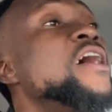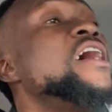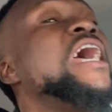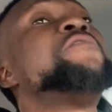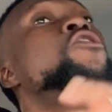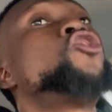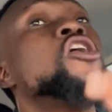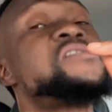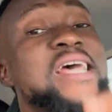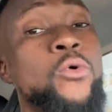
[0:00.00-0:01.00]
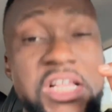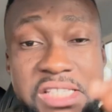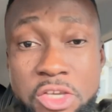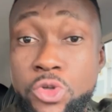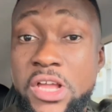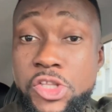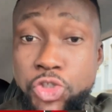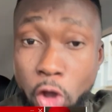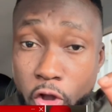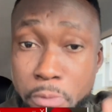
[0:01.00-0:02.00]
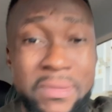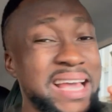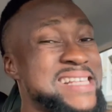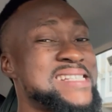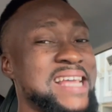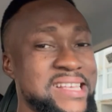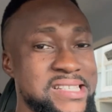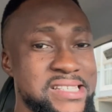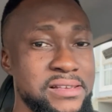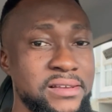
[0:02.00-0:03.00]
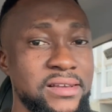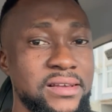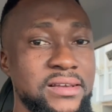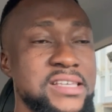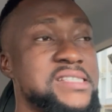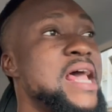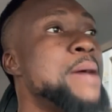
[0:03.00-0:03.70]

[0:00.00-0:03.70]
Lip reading: even though say wait till you they talk makes sense. Say